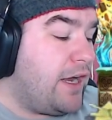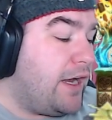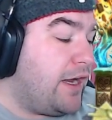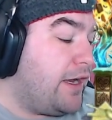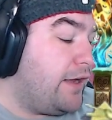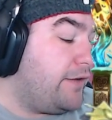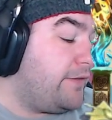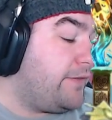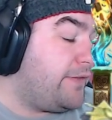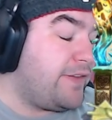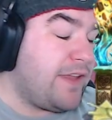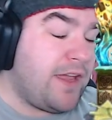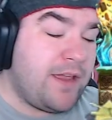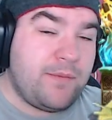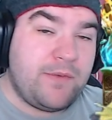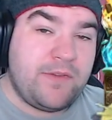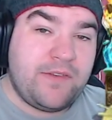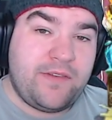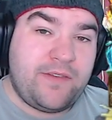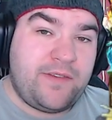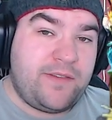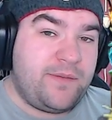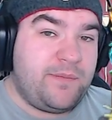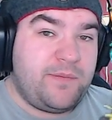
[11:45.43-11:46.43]
Same
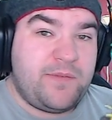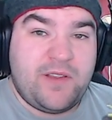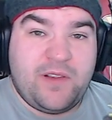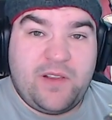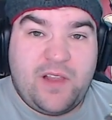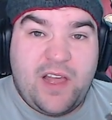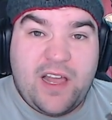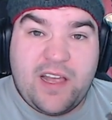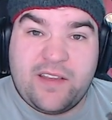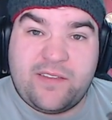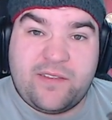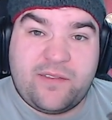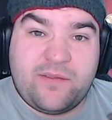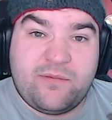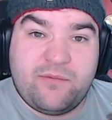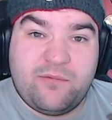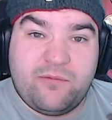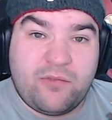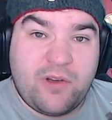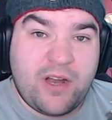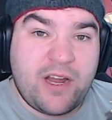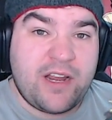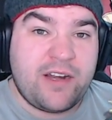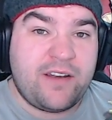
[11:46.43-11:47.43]
as the last
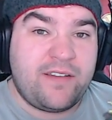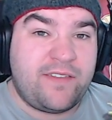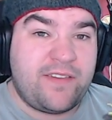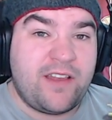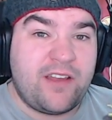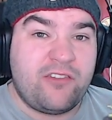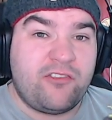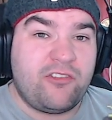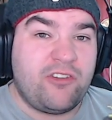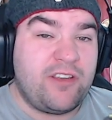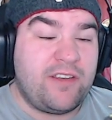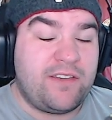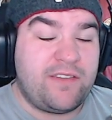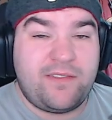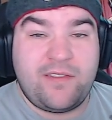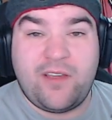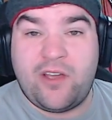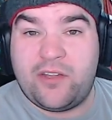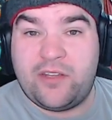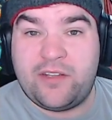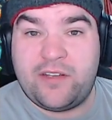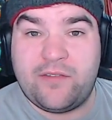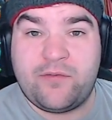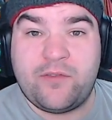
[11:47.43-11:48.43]
round, essentially. The
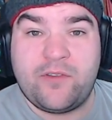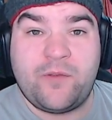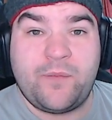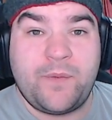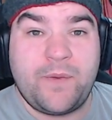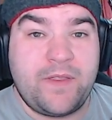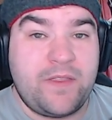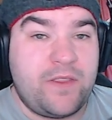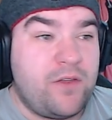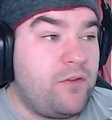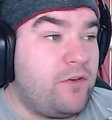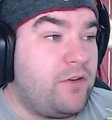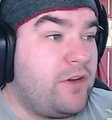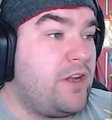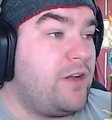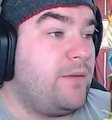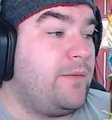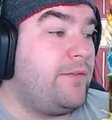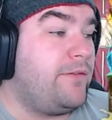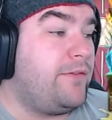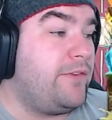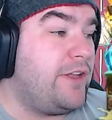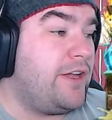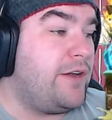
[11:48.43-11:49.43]
only difference being the
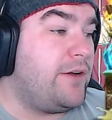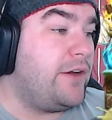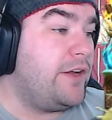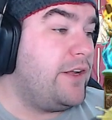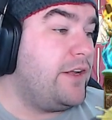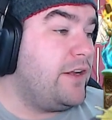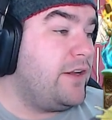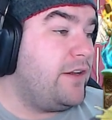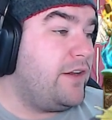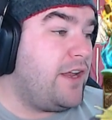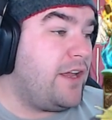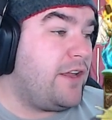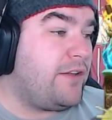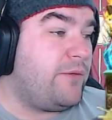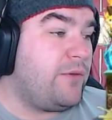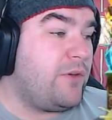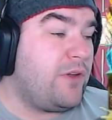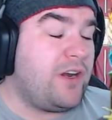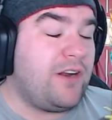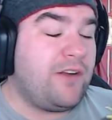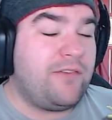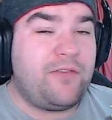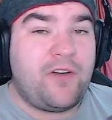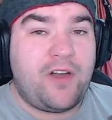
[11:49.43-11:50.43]
Origami Flower. Next, we've
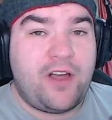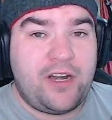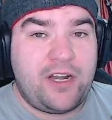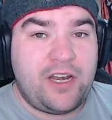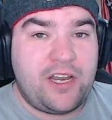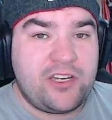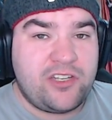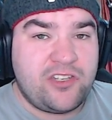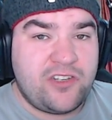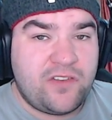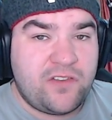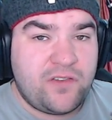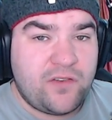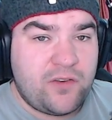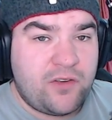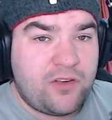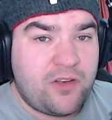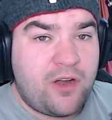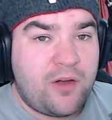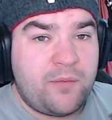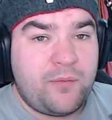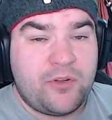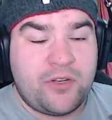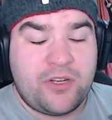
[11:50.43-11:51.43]
got our Fire Nation
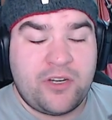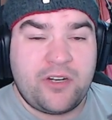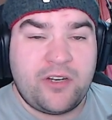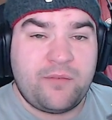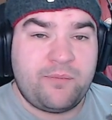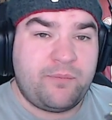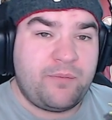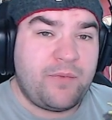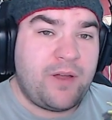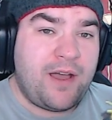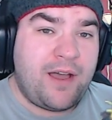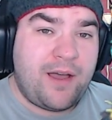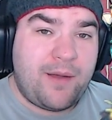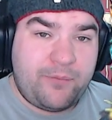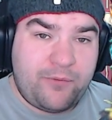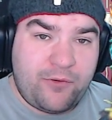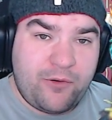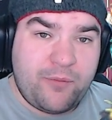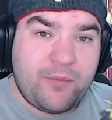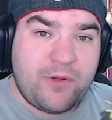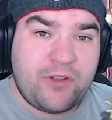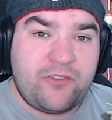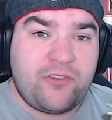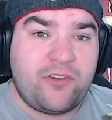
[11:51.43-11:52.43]
Zuko. I'm not going to harp
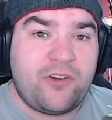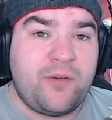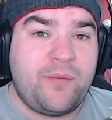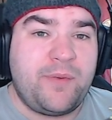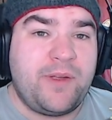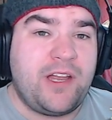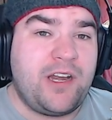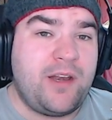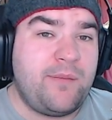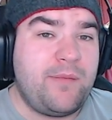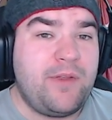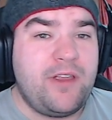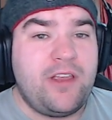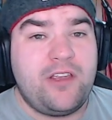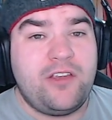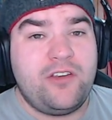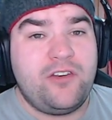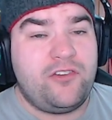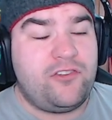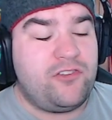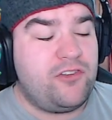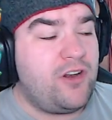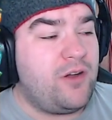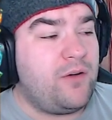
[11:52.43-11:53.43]
too much on about him.
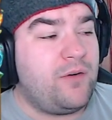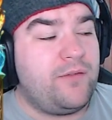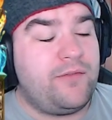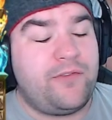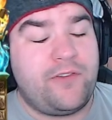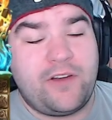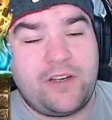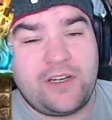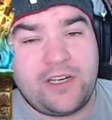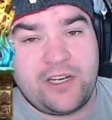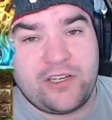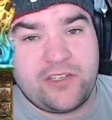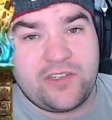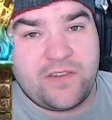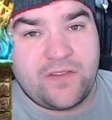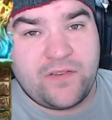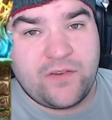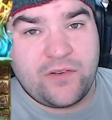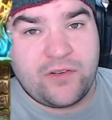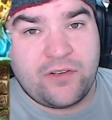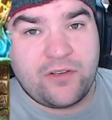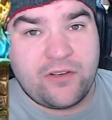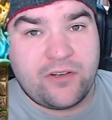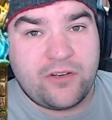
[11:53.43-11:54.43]
You should know what Fire Nation
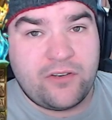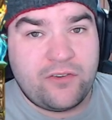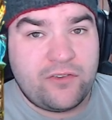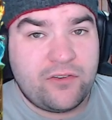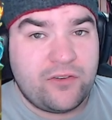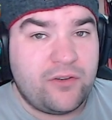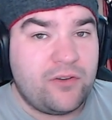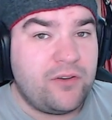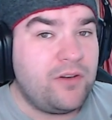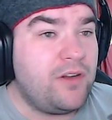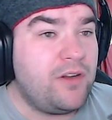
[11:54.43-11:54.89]
Zuko can do.